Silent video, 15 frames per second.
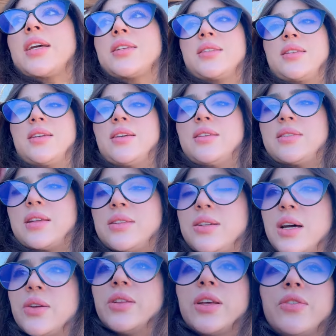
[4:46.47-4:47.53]
taxis and
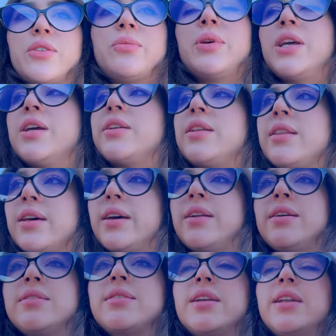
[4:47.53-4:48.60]
rounding from here to there.
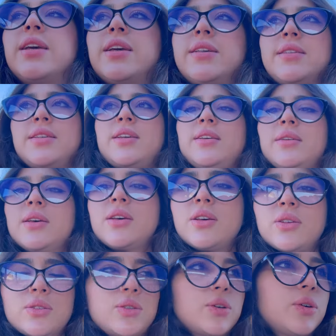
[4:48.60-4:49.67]
It's really easy.
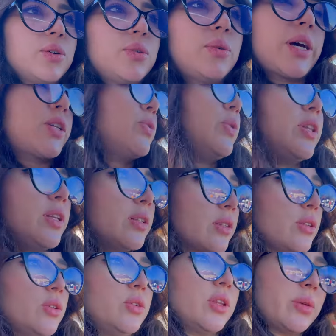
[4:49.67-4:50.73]
So actually, we didn't
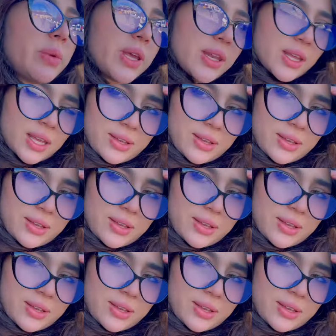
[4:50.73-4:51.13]
know in the beginning.